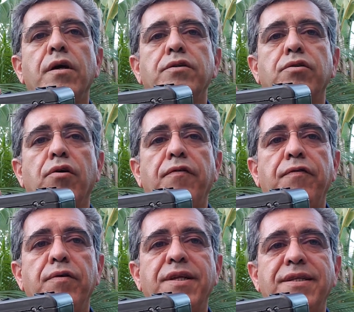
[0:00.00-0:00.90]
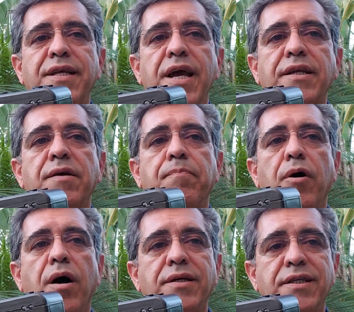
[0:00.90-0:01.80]
So if you detect the
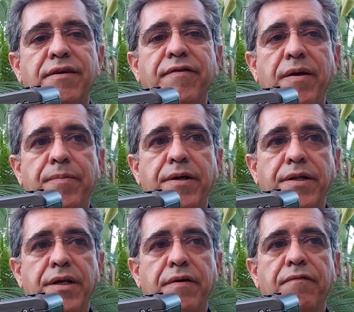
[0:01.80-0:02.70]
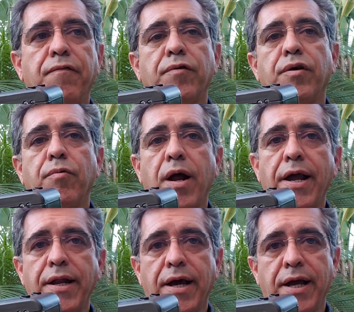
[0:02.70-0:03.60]
positive APD for the
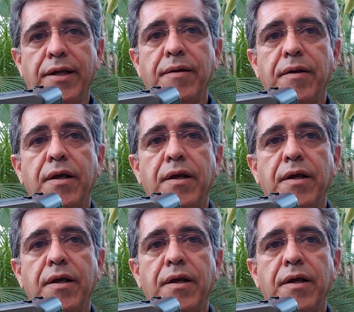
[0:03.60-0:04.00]
right eye,